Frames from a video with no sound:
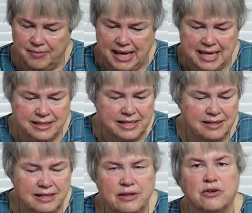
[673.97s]

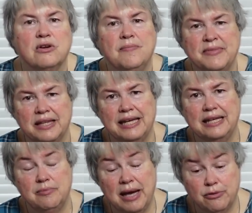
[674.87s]
handy either like
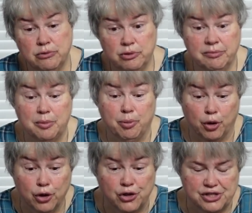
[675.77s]
in the bathroom or in my
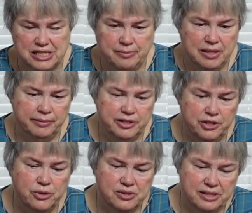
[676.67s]
purse to be able to
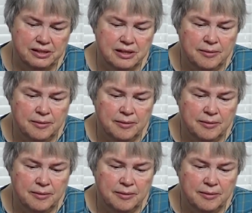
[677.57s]
use it.